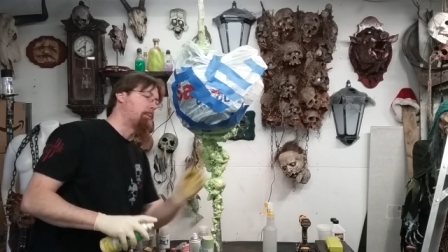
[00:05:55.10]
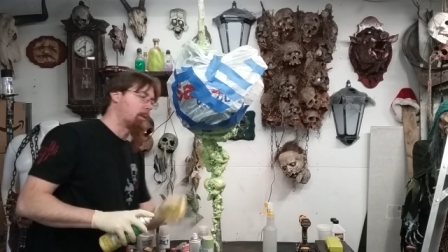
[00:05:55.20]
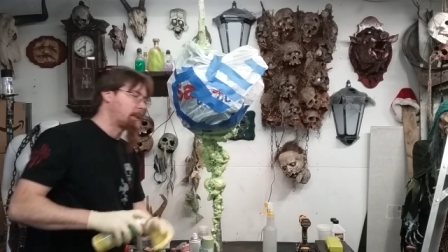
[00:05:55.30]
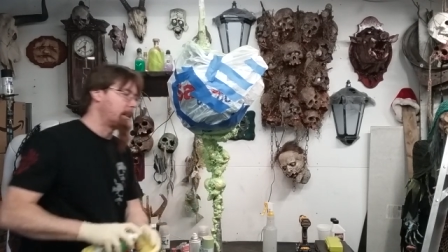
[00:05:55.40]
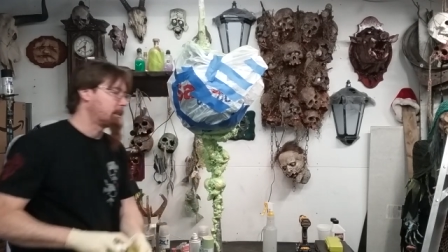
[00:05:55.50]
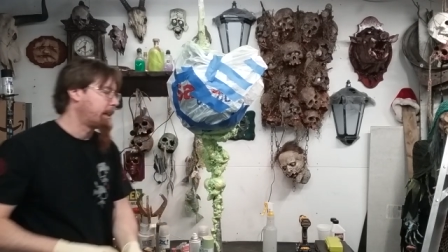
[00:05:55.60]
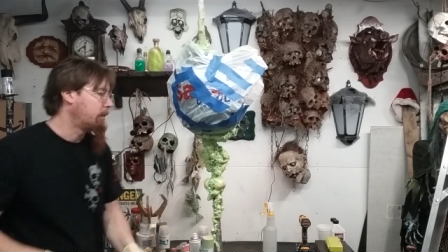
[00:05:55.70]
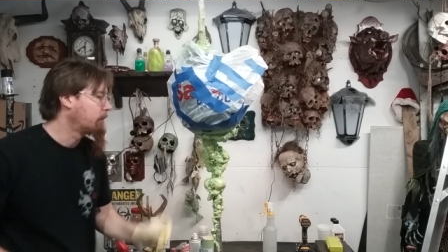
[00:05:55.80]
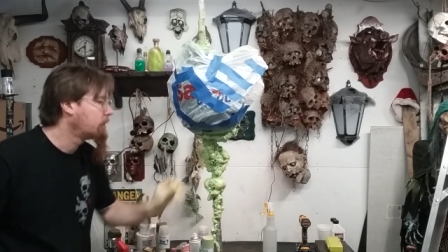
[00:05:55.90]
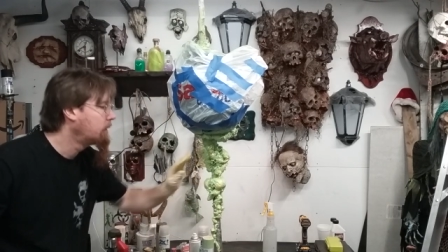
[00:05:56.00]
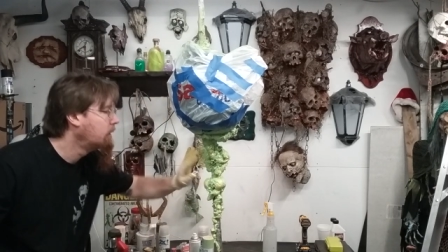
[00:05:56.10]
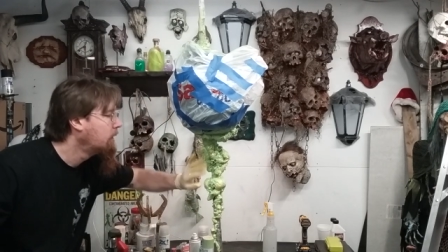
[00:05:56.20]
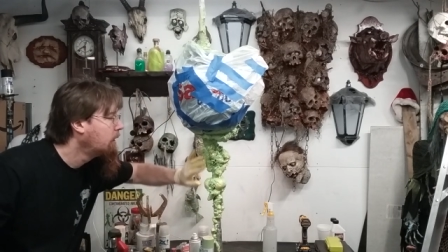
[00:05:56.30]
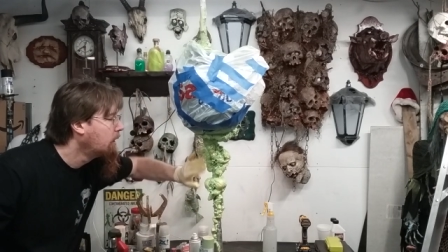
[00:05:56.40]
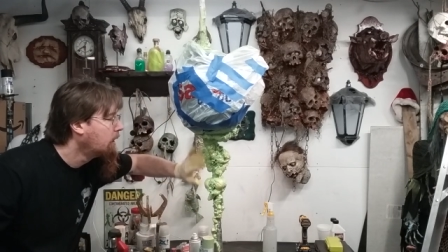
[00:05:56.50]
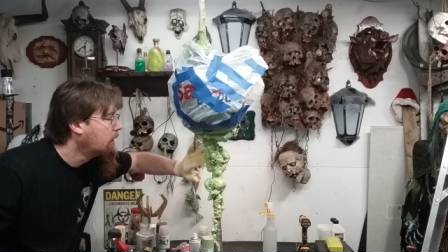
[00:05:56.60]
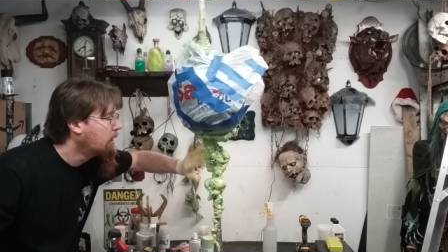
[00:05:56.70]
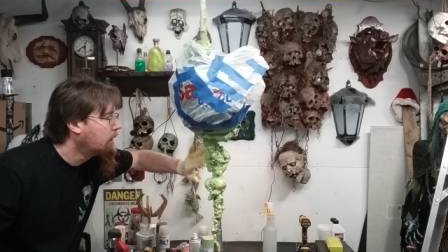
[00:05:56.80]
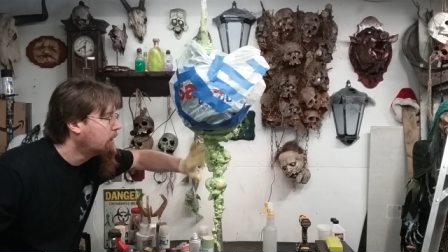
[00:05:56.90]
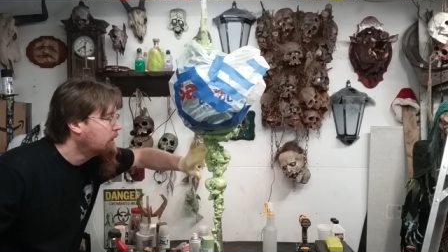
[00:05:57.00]
anymore. It's kind of sad.
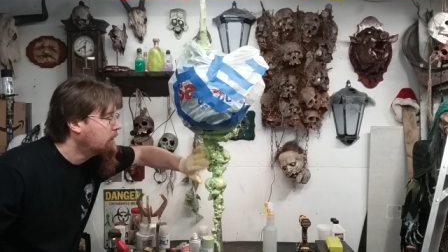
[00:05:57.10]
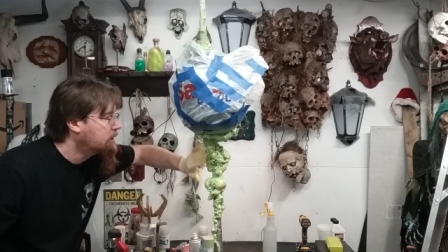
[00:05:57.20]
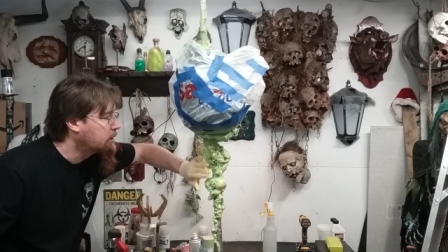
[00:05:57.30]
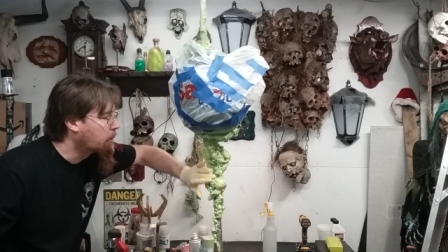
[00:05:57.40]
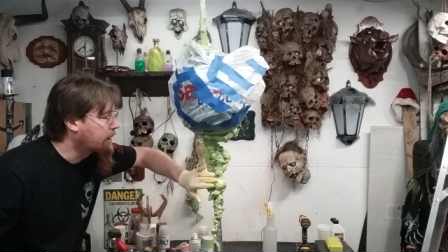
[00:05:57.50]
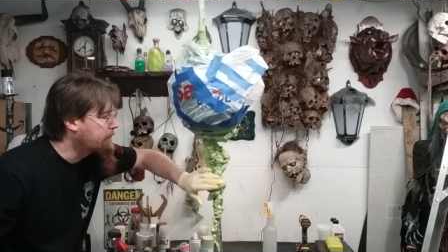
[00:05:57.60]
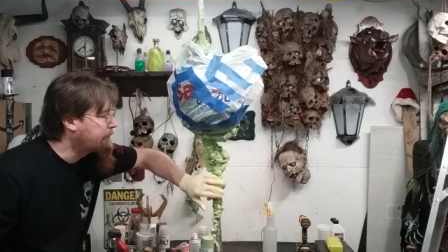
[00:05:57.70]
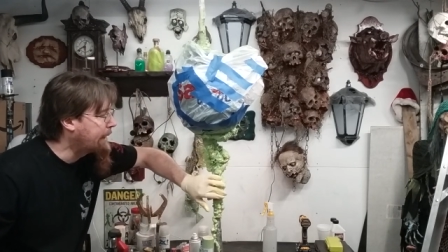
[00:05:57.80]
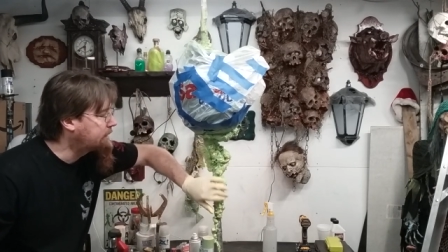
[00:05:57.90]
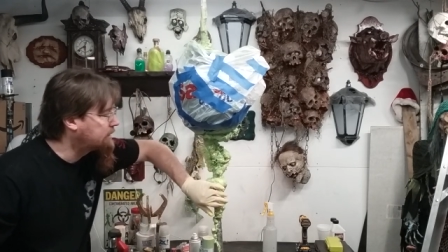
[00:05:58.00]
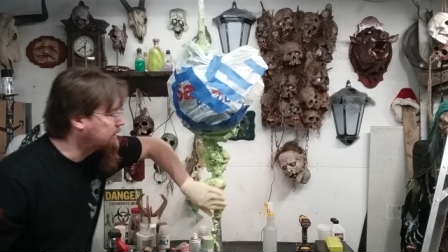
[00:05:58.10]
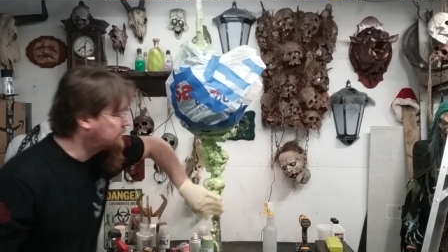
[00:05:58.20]
So we're going to be basically